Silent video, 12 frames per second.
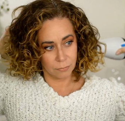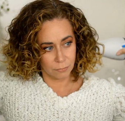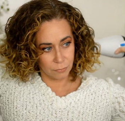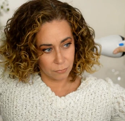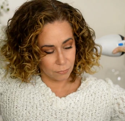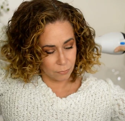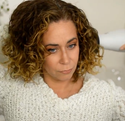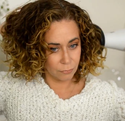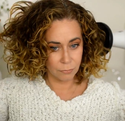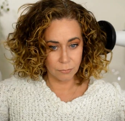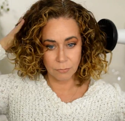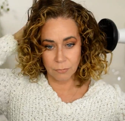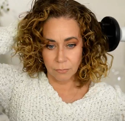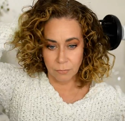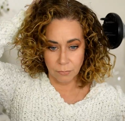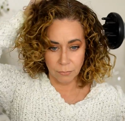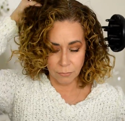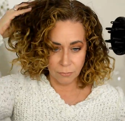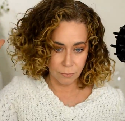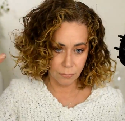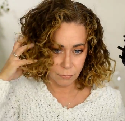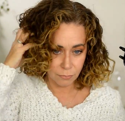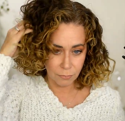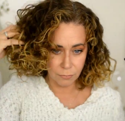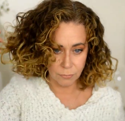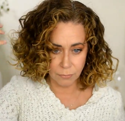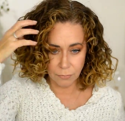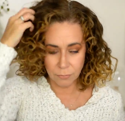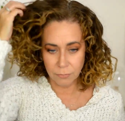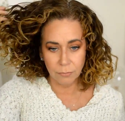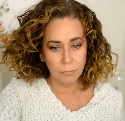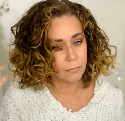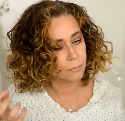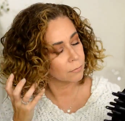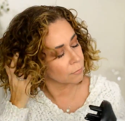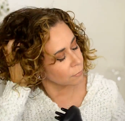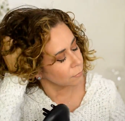[no speech]